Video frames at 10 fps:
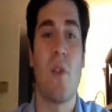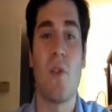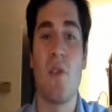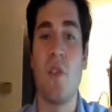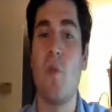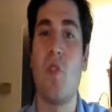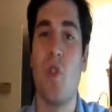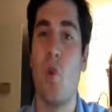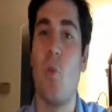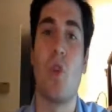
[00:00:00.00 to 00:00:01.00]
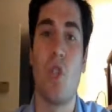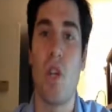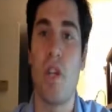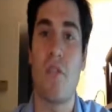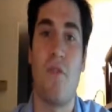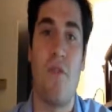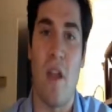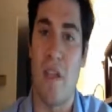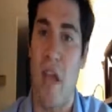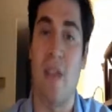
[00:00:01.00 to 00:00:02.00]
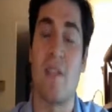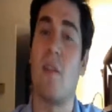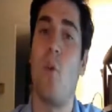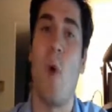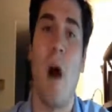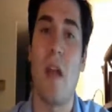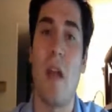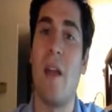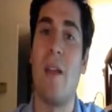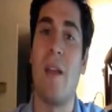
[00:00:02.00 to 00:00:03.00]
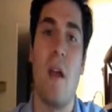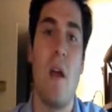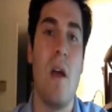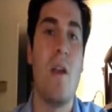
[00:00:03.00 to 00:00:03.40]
are the students who were just fantastic, who highlighted